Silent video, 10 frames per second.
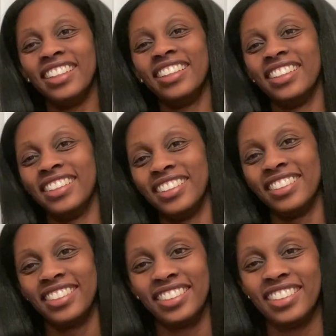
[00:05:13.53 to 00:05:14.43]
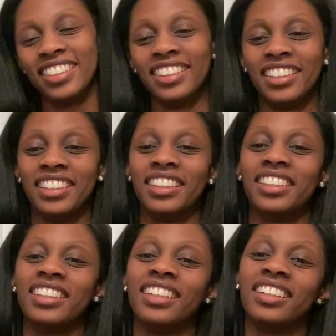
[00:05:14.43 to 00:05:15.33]

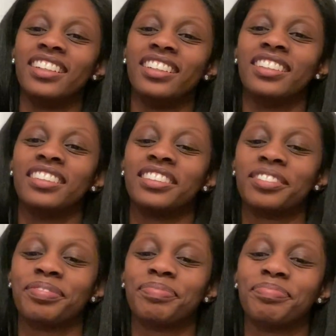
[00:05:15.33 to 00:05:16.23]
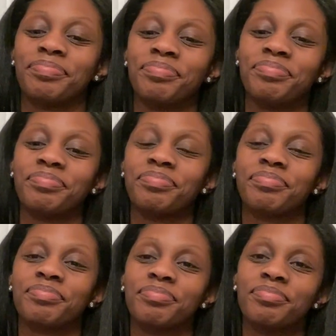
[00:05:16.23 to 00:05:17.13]

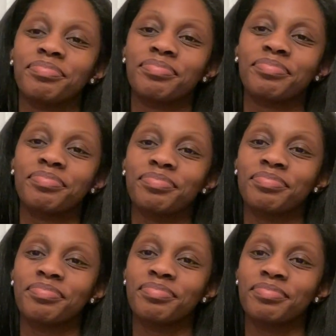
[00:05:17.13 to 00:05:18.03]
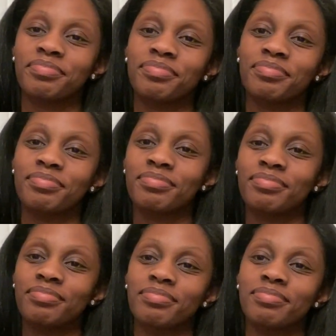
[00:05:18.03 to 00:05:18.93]

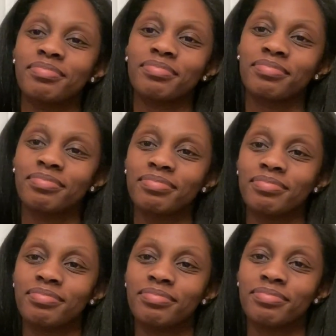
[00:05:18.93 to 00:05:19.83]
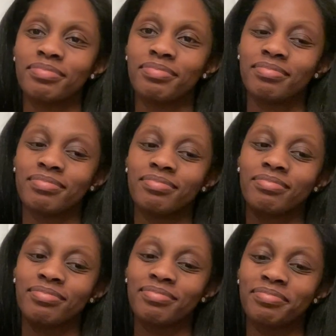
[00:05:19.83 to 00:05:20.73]

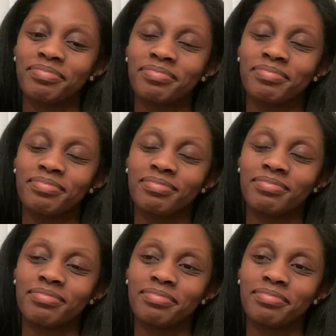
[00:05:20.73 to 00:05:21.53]
The person shown says nothing.